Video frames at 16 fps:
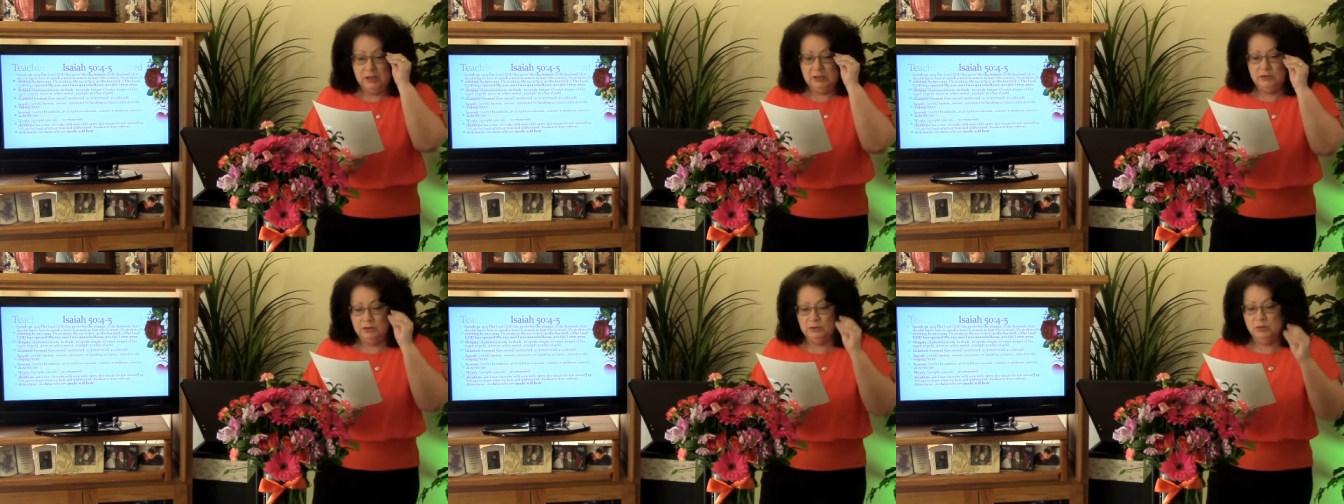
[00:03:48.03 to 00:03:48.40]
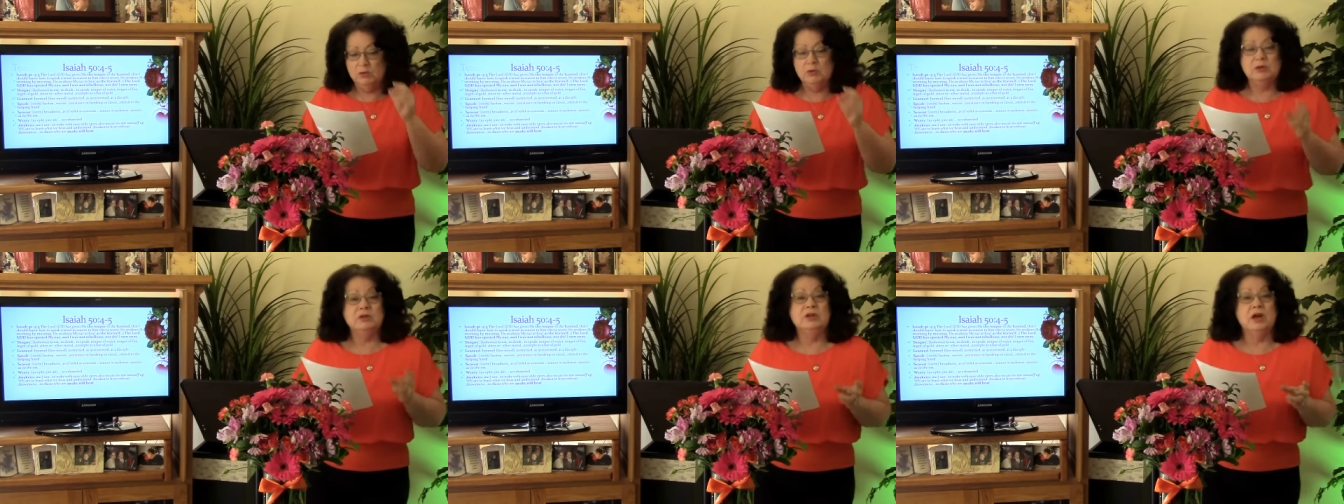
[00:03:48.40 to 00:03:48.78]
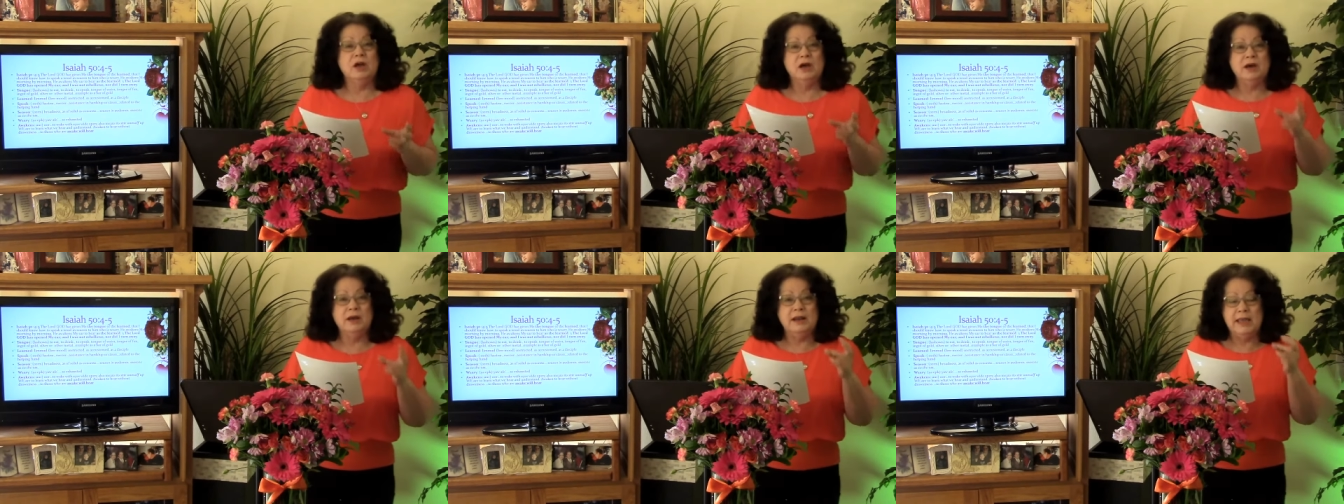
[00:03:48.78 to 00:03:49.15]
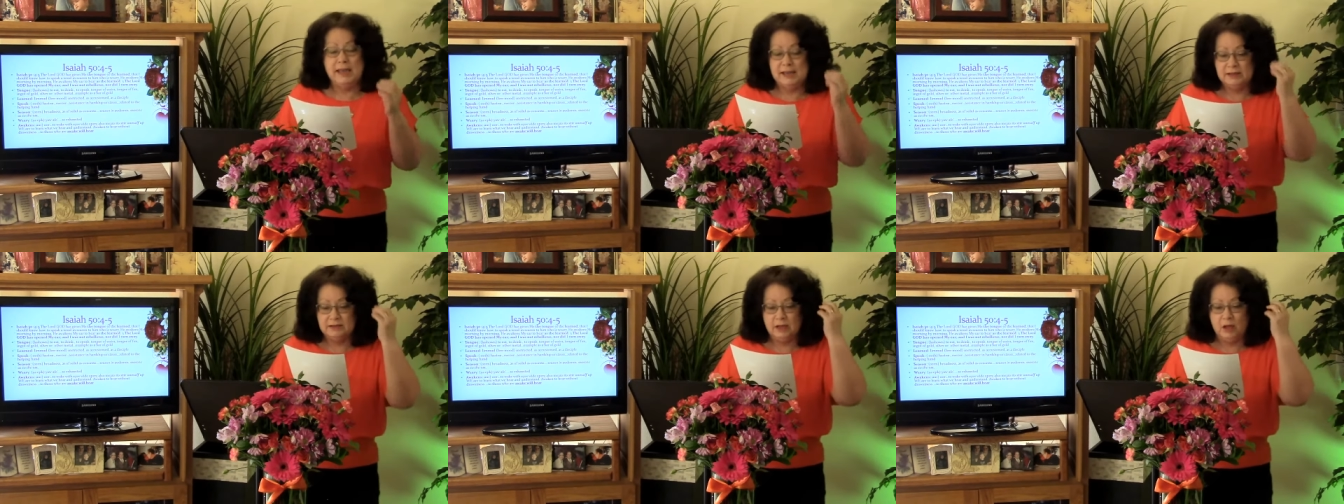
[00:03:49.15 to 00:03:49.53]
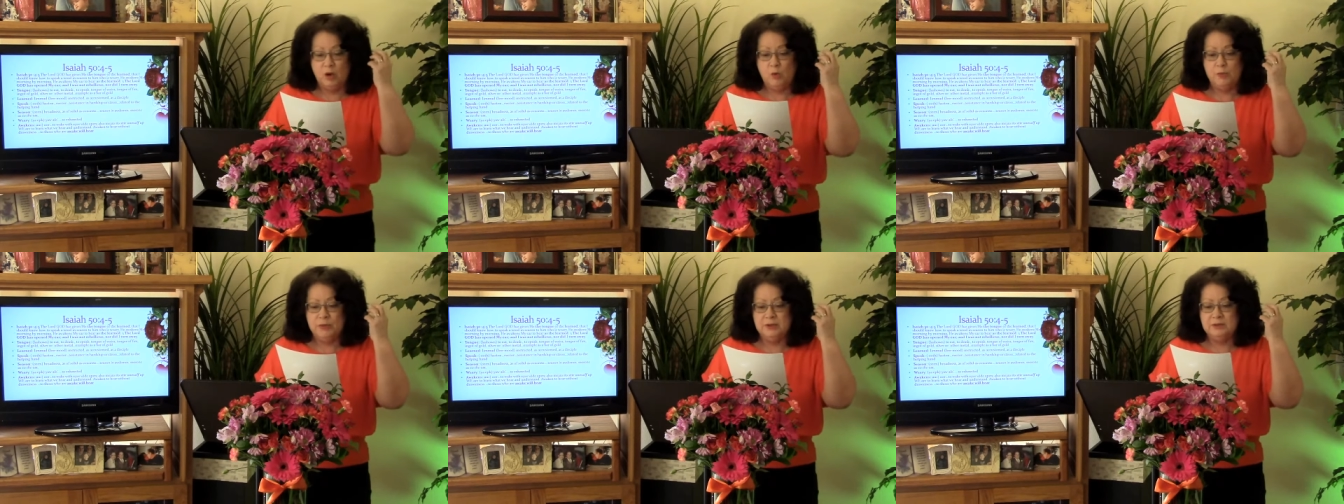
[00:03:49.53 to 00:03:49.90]
The Lord God has
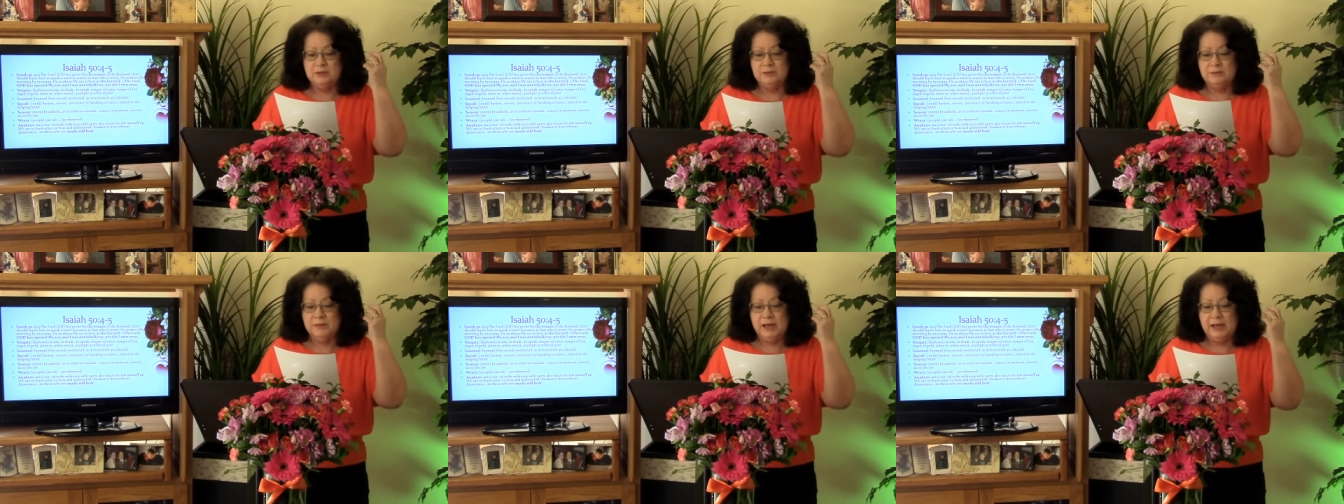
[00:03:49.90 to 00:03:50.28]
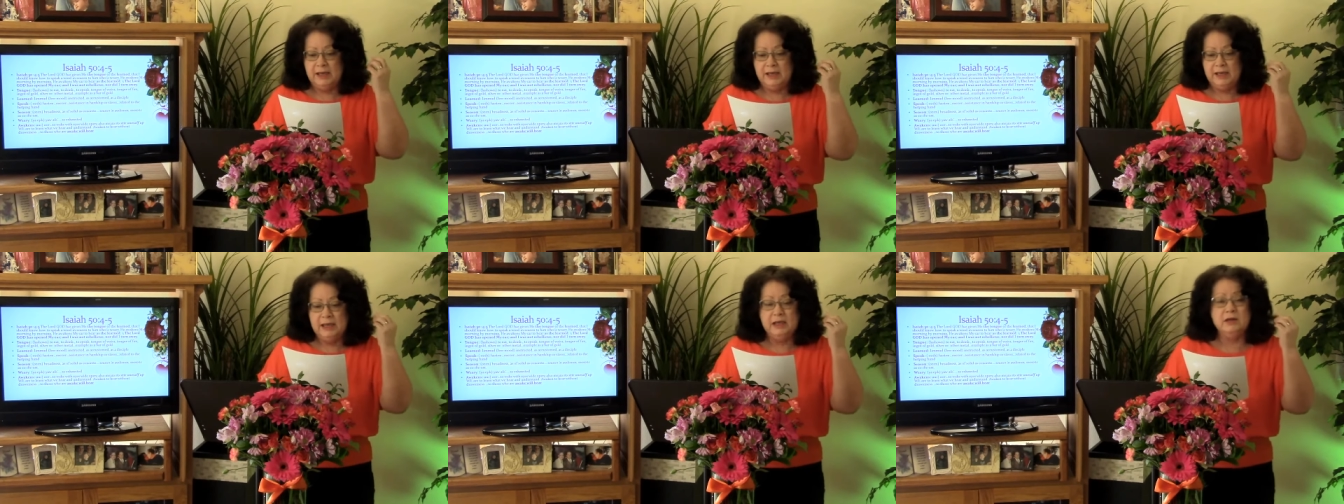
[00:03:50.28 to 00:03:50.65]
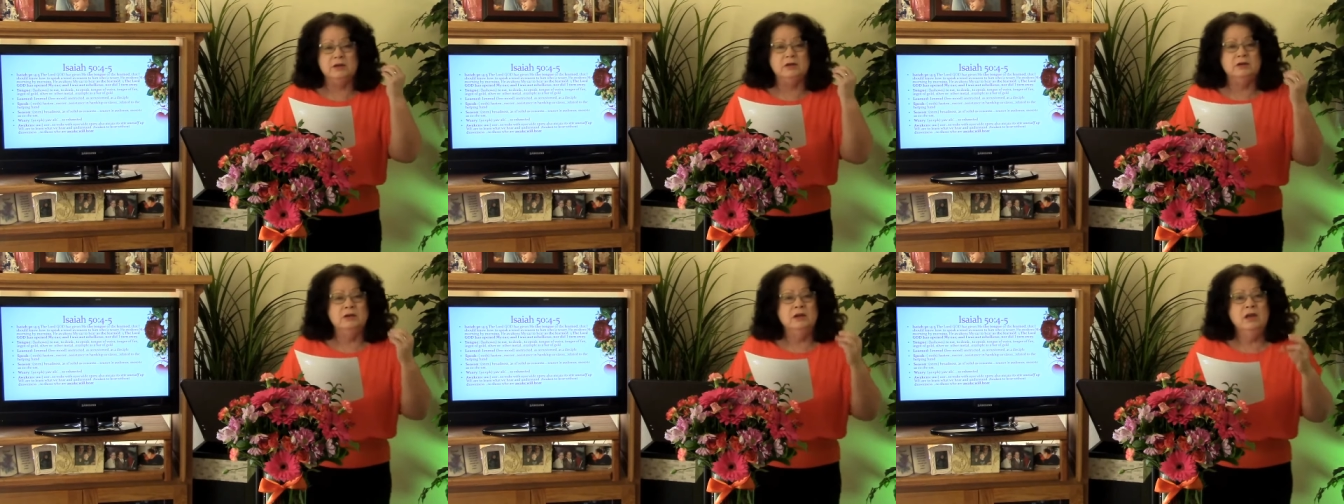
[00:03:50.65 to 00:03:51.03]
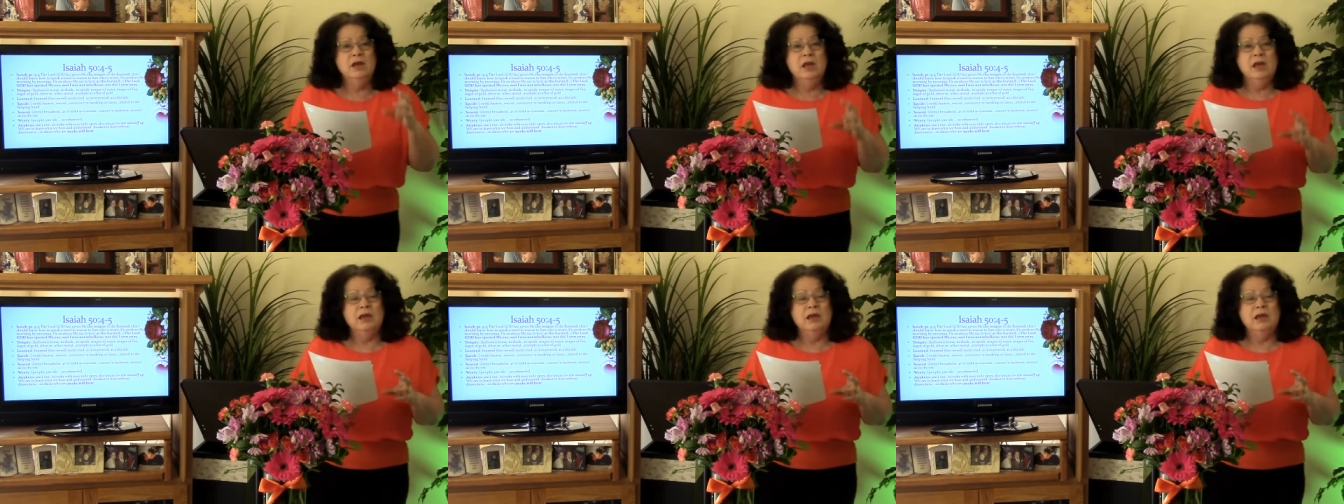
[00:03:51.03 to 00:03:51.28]
opened my ear,